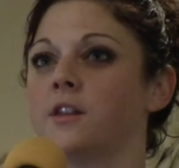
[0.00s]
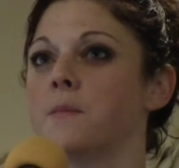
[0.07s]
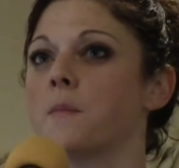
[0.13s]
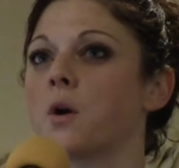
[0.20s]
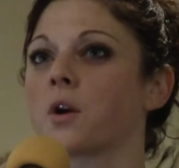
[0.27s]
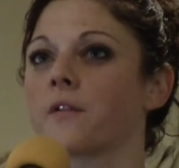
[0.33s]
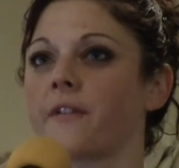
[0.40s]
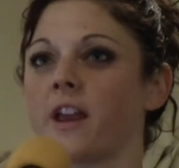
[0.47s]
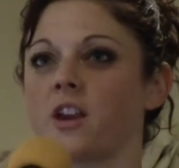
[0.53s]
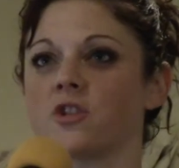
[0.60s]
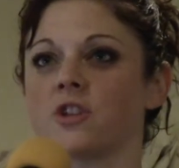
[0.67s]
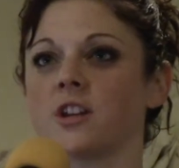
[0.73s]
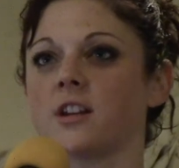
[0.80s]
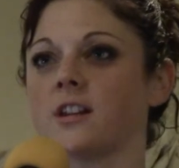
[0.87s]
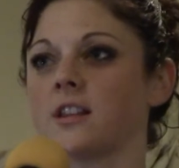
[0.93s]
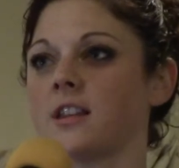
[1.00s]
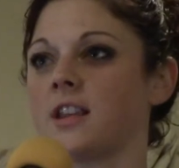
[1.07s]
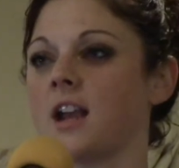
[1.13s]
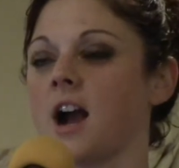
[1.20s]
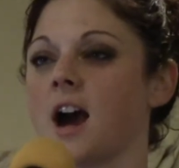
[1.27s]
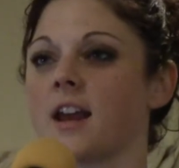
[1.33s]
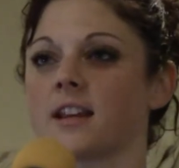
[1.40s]
motivation,
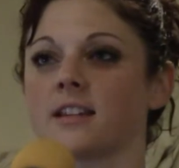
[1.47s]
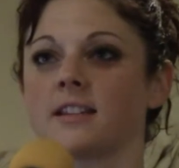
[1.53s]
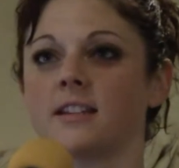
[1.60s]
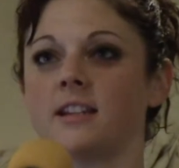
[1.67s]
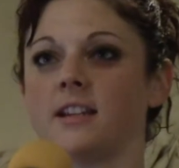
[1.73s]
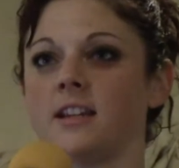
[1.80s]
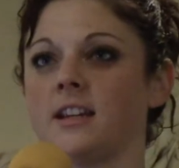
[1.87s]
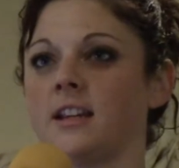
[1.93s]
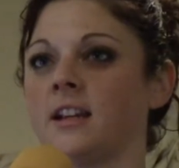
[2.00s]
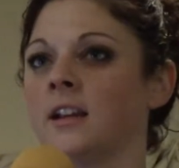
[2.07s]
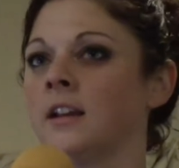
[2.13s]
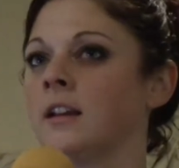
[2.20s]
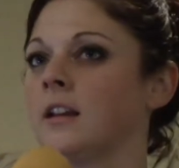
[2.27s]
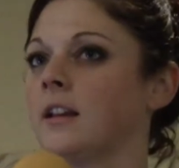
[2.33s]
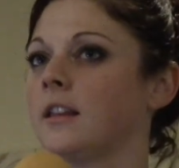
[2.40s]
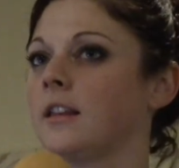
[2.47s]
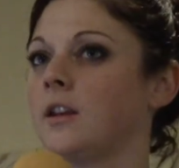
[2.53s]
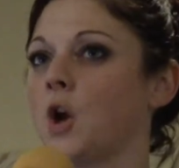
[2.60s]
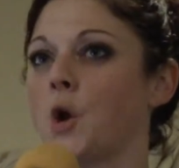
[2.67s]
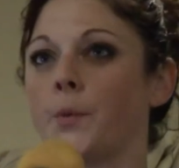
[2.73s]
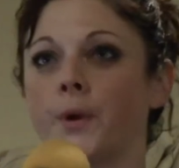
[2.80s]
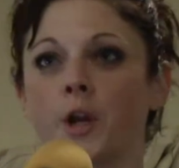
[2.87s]
the honesty,
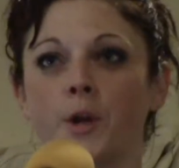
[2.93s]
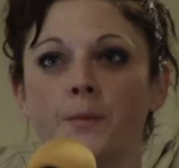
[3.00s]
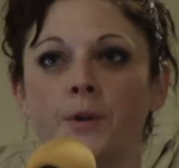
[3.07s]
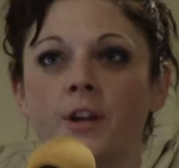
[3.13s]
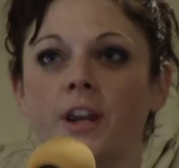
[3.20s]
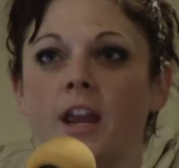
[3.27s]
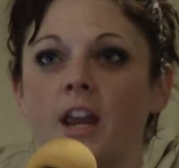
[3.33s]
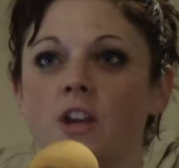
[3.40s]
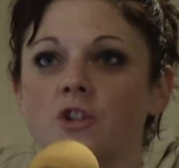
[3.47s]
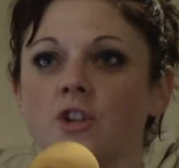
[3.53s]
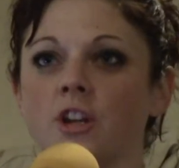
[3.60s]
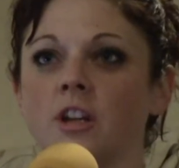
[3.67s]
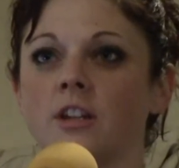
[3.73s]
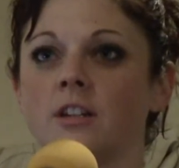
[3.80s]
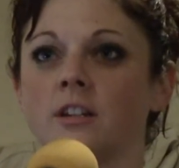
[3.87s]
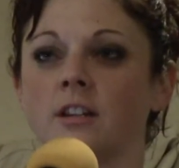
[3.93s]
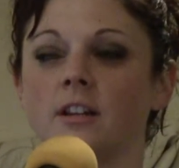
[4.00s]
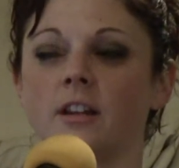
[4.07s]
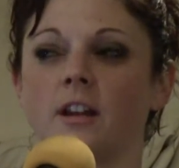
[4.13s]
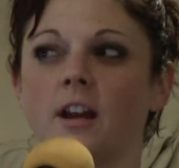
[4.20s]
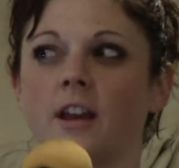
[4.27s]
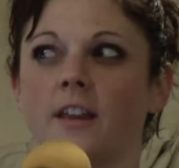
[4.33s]
the open
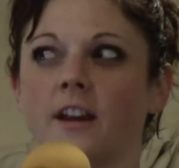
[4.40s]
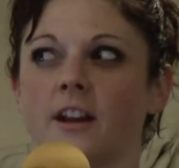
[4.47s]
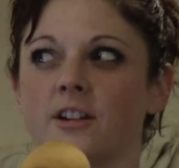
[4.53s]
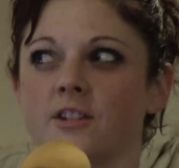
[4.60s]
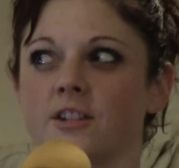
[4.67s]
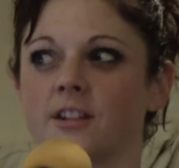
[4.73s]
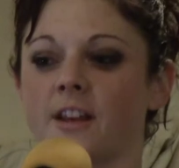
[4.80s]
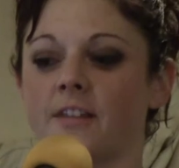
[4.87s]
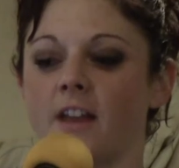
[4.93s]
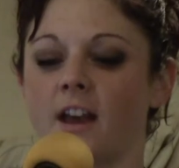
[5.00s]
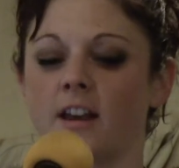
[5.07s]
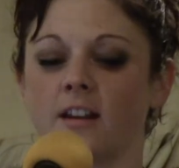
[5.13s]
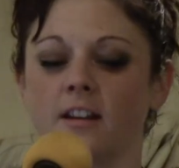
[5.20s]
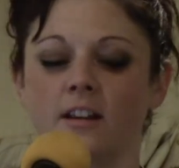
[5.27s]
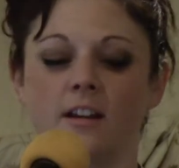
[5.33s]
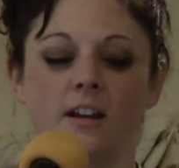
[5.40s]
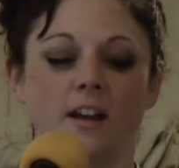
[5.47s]
communication, I think I just said that,